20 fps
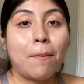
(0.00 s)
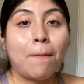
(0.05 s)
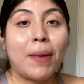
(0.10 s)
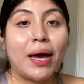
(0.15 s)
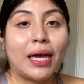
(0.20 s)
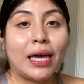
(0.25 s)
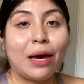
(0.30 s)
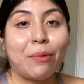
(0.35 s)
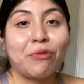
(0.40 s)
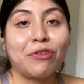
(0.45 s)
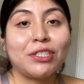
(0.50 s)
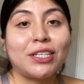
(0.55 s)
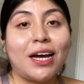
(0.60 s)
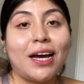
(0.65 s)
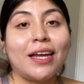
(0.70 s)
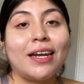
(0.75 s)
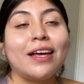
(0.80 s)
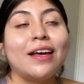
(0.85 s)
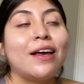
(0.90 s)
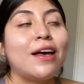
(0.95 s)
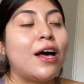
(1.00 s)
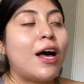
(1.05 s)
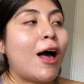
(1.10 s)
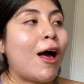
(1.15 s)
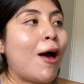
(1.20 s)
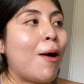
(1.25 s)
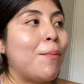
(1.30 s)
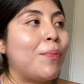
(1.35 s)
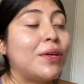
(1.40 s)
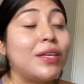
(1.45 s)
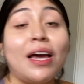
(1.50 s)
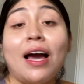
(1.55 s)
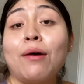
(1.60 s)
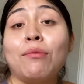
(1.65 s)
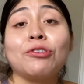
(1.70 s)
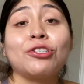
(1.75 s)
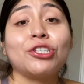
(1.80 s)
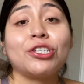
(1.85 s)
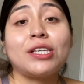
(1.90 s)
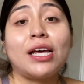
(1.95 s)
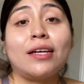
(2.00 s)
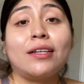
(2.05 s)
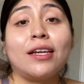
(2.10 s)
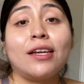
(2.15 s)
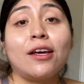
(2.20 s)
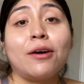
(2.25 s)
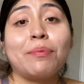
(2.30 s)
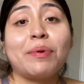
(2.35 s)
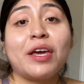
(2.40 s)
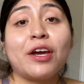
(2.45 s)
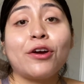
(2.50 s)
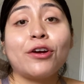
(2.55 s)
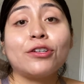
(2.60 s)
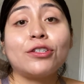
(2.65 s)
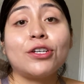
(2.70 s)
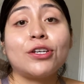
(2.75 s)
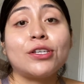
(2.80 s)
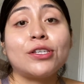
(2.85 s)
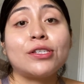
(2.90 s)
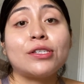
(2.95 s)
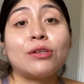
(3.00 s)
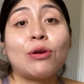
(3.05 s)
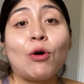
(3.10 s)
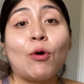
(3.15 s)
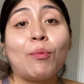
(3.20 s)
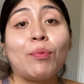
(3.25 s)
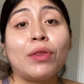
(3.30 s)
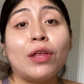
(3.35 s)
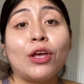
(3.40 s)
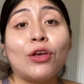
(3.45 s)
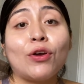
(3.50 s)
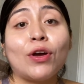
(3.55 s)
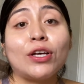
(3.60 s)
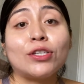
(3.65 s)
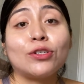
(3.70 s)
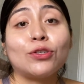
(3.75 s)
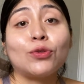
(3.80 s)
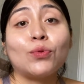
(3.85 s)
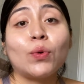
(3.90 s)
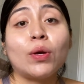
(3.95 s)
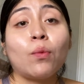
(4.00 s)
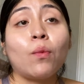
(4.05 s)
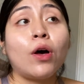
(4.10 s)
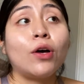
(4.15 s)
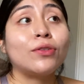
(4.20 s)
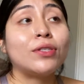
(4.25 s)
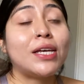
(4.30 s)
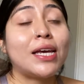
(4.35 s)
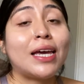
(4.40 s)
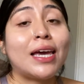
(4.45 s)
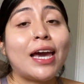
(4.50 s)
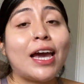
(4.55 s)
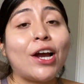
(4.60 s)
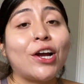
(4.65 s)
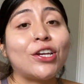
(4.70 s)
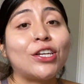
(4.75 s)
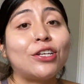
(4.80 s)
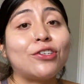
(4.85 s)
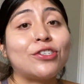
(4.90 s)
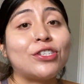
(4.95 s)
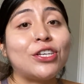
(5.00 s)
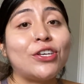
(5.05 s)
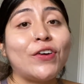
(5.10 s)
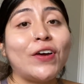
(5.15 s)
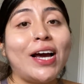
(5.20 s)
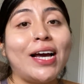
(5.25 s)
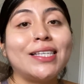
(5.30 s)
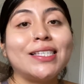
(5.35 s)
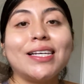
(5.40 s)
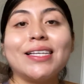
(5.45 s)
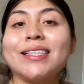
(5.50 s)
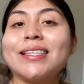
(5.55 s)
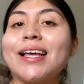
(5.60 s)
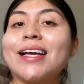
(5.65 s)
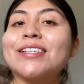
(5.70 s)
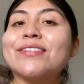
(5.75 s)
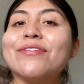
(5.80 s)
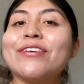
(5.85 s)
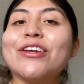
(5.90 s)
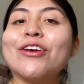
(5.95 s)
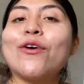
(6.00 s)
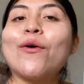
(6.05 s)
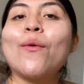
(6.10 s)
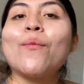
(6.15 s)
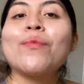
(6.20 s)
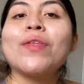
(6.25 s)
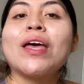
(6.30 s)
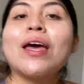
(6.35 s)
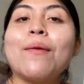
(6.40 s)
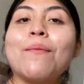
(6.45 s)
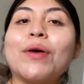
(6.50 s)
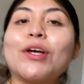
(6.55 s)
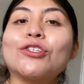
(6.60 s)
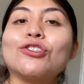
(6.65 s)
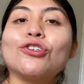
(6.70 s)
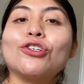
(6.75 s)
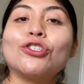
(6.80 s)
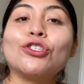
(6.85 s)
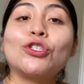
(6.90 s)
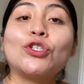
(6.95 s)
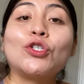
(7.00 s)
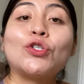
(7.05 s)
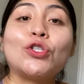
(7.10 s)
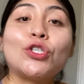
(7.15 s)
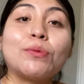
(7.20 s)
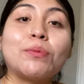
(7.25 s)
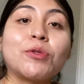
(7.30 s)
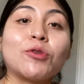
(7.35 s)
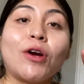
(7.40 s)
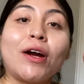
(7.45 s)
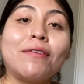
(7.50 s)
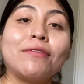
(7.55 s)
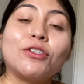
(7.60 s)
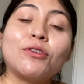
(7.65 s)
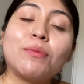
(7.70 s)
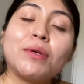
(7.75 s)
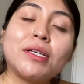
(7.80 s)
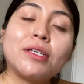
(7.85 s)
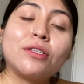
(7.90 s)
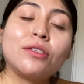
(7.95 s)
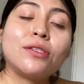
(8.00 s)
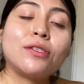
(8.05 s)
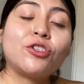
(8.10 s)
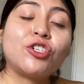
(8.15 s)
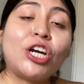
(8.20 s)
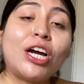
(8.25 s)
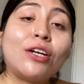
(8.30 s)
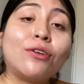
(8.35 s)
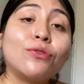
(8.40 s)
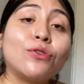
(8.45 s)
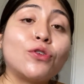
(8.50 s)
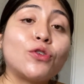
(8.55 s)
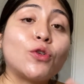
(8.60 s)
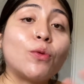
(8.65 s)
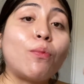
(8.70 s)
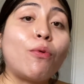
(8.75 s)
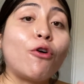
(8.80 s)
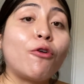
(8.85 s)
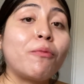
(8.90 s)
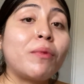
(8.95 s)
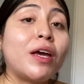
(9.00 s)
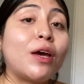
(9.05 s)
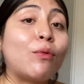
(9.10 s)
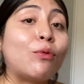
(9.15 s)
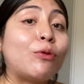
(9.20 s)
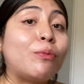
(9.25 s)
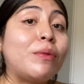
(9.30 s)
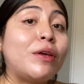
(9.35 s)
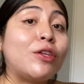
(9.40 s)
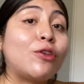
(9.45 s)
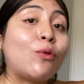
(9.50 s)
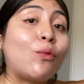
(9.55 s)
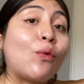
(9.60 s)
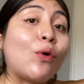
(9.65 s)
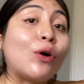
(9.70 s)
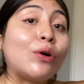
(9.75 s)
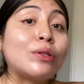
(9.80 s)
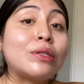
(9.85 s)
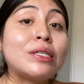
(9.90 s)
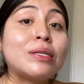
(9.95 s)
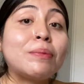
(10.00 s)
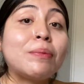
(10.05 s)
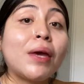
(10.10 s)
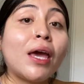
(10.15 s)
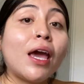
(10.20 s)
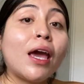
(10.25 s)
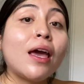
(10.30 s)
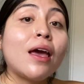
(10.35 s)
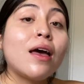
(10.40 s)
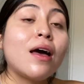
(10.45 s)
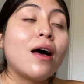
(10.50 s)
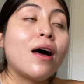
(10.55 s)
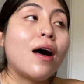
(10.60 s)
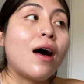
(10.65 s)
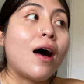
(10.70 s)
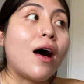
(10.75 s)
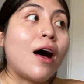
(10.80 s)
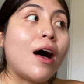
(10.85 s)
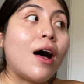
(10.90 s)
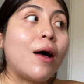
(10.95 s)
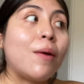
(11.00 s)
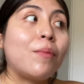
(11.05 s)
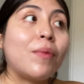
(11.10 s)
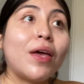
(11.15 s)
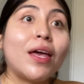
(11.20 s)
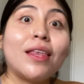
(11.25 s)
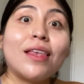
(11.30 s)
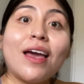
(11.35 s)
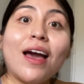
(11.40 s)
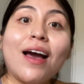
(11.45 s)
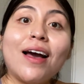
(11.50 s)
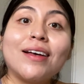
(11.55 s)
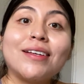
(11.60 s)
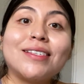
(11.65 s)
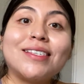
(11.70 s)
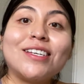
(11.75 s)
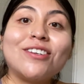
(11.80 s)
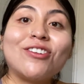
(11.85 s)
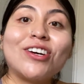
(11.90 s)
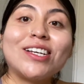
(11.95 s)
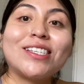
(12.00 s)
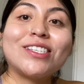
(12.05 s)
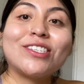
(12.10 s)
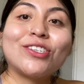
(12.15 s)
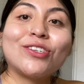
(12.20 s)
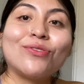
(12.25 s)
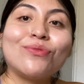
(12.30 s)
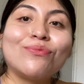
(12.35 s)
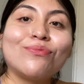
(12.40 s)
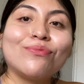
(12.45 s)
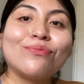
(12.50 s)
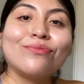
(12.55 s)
my camera died. But yeah, I was just ending up here, just hoping that you guys are doing well. Take care, and I'll see you guys in the next video. Make sure to subscribe to my channel to support me. It would mean the world to me. And yeah, see you guys soon.